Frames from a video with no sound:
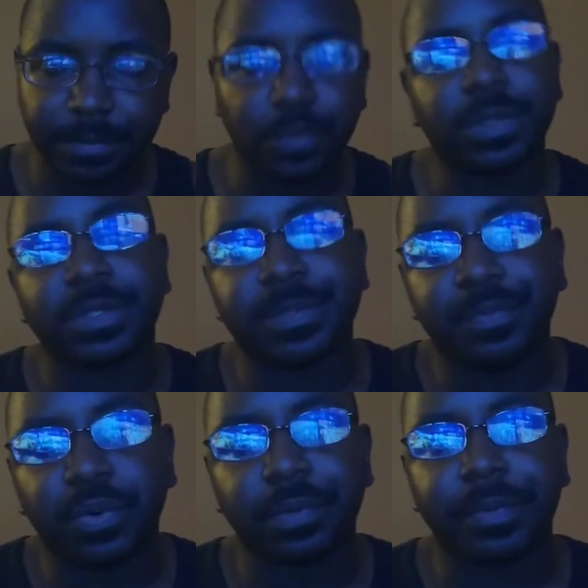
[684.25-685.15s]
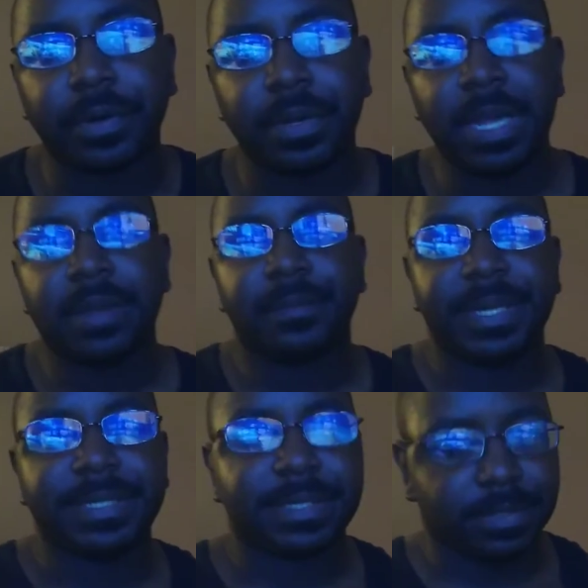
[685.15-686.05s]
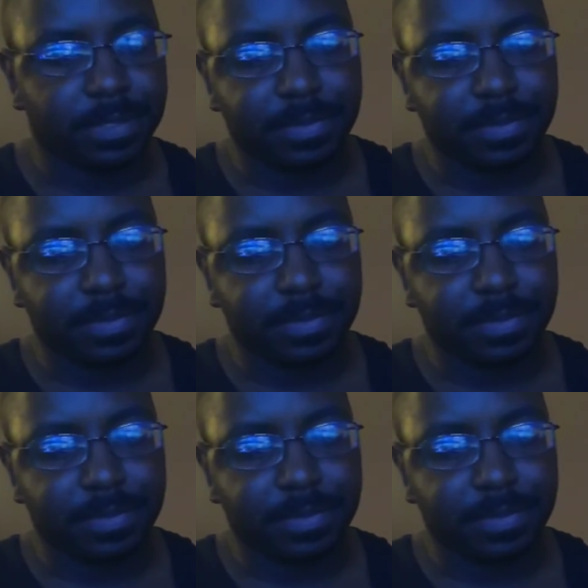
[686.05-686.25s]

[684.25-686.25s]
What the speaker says: well, the support part basically,